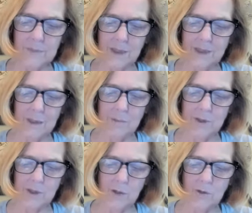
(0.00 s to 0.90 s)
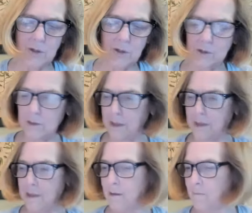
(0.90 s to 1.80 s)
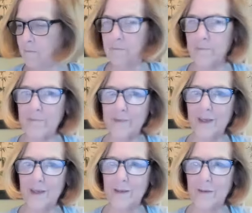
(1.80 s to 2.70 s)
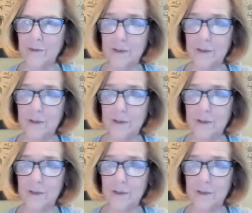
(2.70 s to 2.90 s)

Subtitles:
It seems so dark to me now. In here,